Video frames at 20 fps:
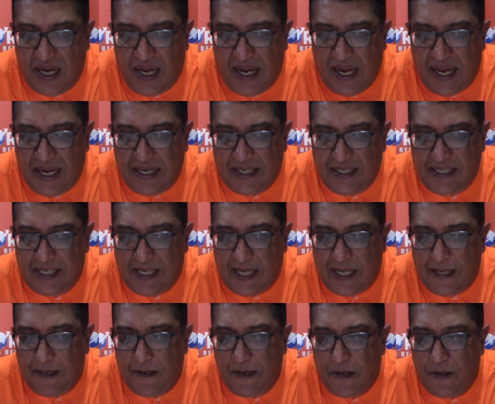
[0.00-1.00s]

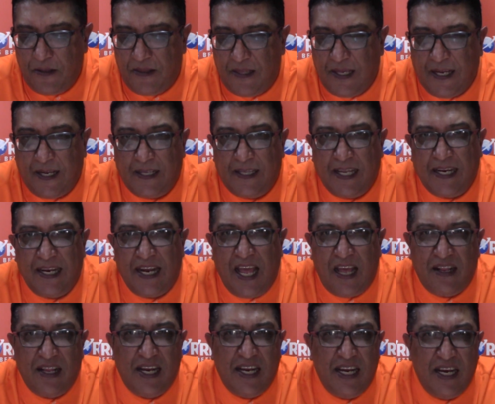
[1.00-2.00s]
And you think that
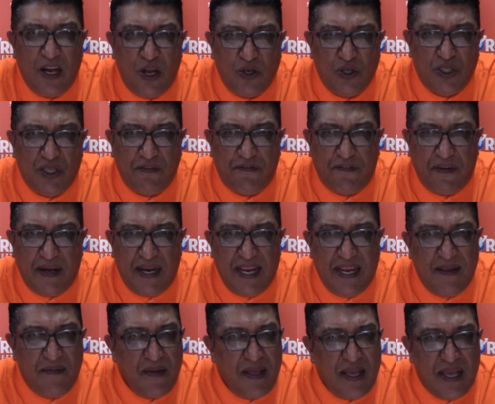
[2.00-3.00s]
now that he knows the
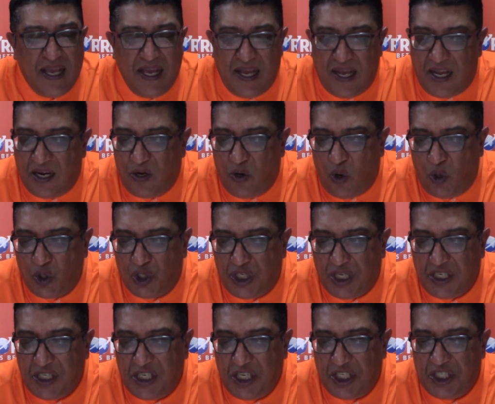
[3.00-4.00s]
filly, her course
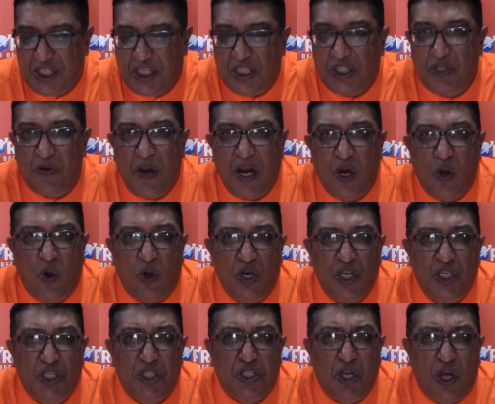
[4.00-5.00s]
and distance record
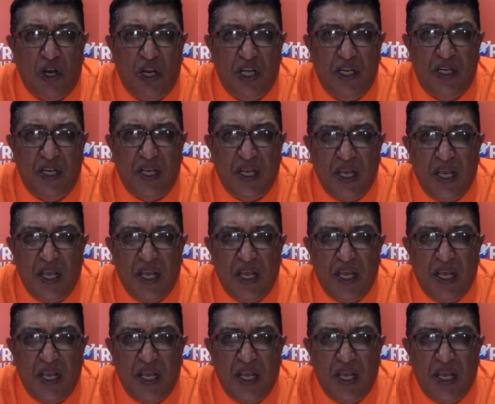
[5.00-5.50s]
is solid.